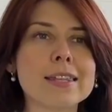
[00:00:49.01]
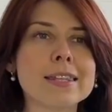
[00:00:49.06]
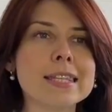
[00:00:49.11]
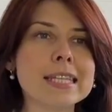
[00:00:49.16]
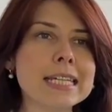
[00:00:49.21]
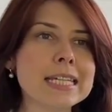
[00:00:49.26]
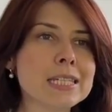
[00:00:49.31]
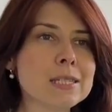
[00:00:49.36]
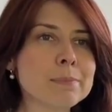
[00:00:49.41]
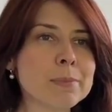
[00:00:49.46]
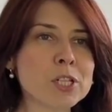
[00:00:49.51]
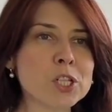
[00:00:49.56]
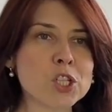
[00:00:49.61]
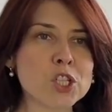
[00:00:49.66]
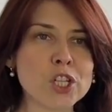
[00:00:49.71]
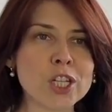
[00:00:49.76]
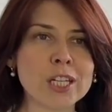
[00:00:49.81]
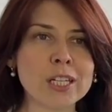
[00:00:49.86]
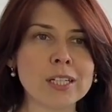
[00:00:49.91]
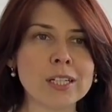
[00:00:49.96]
This
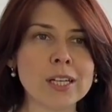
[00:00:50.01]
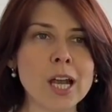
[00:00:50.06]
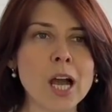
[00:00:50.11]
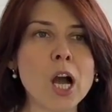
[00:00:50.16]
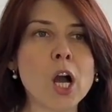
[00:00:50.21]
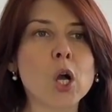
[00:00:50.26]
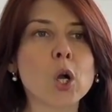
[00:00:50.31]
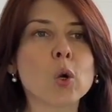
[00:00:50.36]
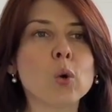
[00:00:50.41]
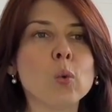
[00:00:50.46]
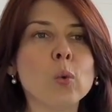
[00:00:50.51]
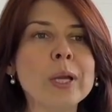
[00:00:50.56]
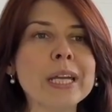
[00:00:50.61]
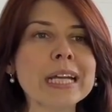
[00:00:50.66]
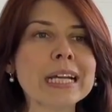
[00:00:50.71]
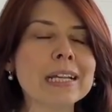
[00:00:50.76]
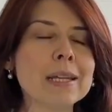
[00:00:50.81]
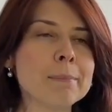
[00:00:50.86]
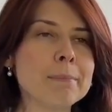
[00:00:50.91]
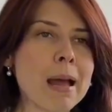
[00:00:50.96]
machine
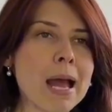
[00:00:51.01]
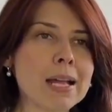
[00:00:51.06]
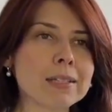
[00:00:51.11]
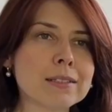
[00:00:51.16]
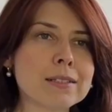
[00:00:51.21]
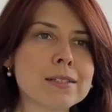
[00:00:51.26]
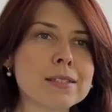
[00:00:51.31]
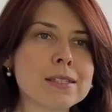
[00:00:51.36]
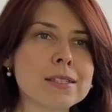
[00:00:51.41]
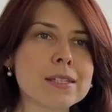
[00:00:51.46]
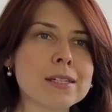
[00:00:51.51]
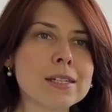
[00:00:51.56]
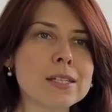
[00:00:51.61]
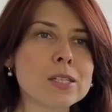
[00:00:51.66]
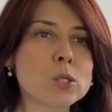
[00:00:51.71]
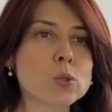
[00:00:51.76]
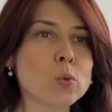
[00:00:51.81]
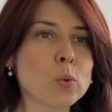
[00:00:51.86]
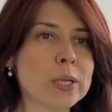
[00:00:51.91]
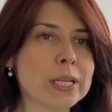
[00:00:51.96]
quickly
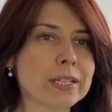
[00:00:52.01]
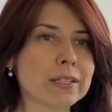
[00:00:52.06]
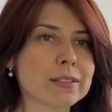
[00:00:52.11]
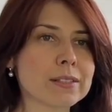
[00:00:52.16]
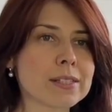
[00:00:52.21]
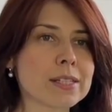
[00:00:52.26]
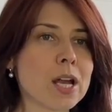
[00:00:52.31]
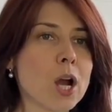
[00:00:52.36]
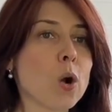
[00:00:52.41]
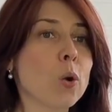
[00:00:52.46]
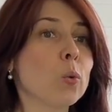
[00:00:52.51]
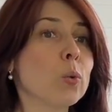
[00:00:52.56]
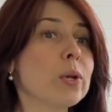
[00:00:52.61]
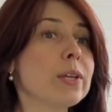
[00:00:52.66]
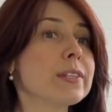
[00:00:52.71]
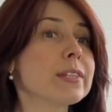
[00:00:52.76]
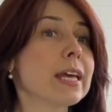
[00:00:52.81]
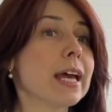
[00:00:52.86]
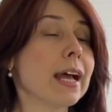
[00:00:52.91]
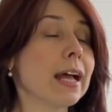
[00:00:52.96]
balances wheels
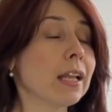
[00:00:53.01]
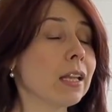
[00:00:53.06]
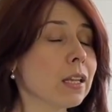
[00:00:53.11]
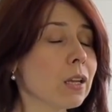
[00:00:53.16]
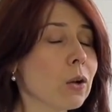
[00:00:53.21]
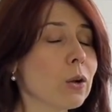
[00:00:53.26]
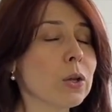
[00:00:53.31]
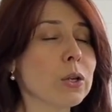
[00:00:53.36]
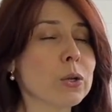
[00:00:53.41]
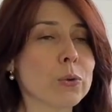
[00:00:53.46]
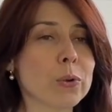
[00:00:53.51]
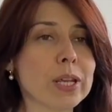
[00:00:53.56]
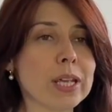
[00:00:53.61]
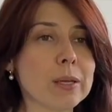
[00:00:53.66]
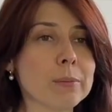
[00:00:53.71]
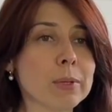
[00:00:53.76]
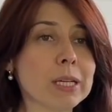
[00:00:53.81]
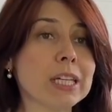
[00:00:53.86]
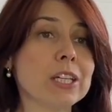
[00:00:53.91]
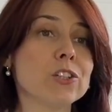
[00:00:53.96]
with the alloy
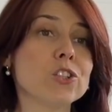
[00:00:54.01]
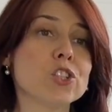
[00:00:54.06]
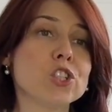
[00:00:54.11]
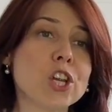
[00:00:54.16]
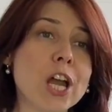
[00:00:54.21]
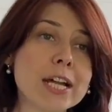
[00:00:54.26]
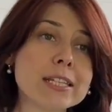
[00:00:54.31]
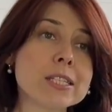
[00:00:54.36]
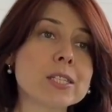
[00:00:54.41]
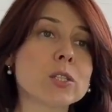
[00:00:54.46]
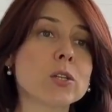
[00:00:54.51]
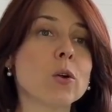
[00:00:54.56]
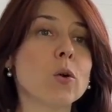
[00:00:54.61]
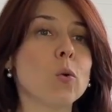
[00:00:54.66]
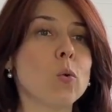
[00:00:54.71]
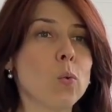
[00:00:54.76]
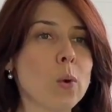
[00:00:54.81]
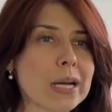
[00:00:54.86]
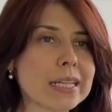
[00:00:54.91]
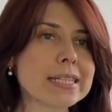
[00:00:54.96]
rim in just
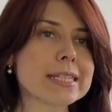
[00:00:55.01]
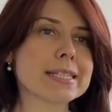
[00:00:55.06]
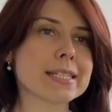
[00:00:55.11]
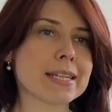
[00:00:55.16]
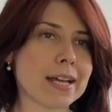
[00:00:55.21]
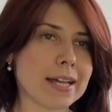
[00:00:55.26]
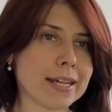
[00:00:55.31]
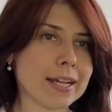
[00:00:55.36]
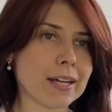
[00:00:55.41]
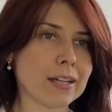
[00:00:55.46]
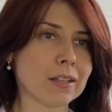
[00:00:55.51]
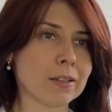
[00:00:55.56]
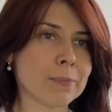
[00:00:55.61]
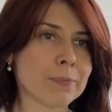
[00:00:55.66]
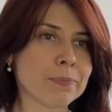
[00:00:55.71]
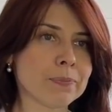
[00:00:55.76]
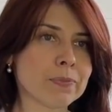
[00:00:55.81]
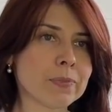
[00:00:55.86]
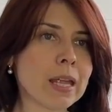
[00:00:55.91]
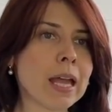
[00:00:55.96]
one cycle.
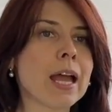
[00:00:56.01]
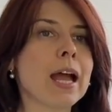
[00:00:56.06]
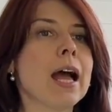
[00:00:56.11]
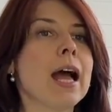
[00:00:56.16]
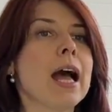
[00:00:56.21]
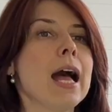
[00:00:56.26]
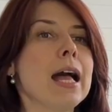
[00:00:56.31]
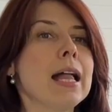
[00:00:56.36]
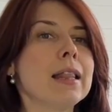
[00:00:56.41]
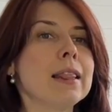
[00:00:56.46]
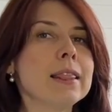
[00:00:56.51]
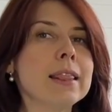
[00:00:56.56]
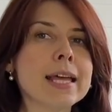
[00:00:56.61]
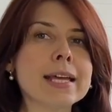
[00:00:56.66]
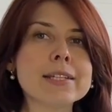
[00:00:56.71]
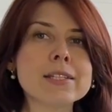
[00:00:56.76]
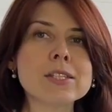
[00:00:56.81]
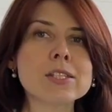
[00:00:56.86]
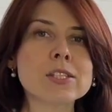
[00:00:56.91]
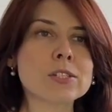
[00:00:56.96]

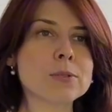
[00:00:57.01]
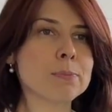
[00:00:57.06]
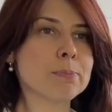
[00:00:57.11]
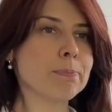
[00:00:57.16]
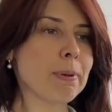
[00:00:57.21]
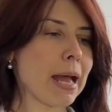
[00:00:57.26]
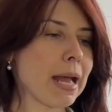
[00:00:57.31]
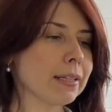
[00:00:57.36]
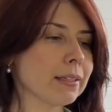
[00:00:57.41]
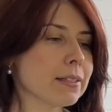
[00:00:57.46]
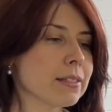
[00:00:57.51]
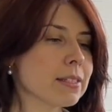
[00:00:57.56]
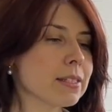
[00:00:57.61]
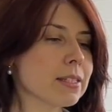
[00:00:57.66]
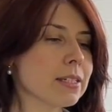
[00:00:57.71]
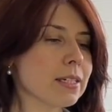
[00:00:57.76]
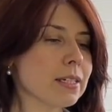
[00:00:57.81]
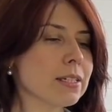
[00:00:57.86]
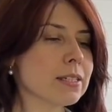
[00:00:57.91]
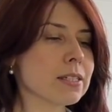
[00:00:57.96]
Let's balance
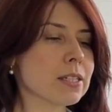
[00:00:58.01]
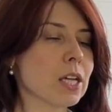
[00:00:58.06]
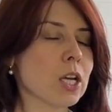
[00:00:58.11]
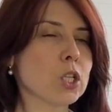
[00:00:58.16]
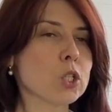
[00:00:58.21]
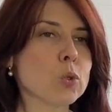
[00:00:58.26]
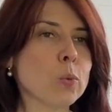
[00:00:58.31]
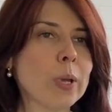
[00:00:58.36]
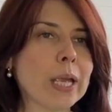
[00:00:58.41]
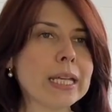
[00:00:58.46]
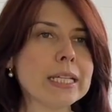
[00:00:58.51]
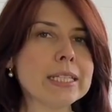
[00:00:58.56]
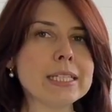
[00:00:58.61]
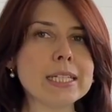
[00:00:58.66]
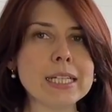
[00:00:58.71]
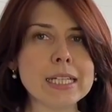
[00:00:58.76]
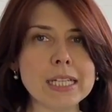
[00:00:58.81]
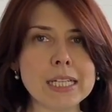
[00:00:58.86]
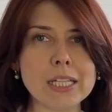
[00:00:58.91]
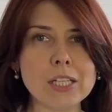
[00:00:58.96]
this
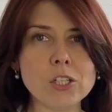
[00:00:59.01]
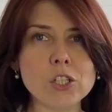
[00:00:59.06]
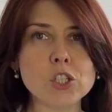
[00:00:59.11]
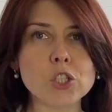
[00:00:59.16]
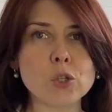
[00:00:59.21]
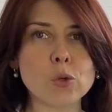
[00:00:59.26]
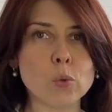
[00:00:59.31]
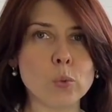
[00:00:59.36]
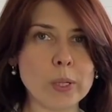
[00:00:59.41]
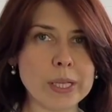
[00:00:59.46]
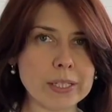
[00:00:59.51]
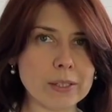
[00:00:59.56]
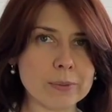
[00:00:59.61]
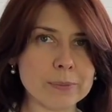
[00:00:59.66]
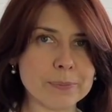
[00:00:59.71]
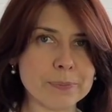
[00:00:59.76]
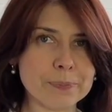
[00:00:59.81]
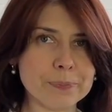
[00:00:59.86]
20-inch wheel.